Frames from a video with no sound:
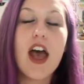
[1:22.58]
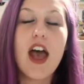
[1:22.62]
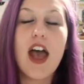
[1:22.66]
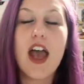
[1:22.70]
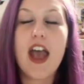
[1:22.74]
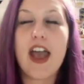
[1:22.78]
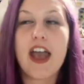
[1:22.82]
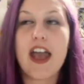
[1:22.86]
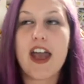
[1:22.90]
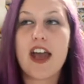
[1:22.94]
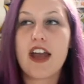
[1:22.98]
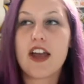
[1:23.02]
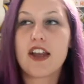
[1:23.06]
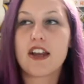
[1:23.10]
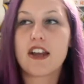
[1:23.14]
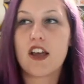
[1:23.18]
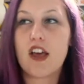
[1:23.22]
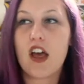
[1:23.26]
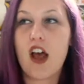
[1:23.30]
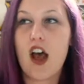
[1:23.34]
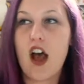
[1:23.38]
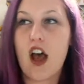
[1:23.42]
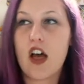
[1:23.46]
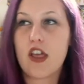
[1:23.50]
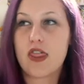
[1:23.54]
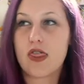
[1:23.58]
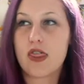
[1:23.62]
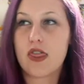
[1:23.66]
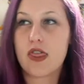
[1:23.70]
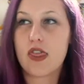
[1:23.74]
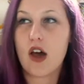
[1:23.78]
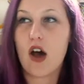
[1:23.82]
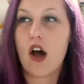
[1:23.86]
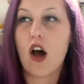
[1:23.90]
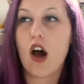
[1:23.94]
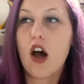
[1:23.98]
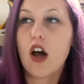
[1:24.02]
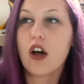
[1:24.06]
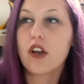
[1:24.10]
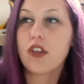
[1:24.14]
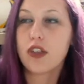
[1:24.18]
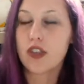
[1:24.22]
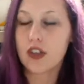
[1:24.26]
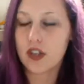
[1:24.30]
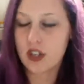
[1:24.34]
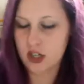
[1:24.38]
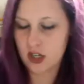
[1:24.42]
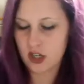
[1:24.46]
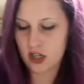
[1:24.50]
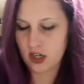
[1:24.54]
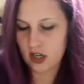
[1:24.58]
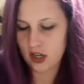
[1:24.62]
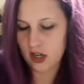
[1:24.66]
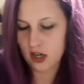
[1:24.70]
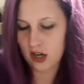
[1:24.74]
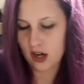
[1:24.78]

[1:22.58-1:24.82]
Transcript: and the author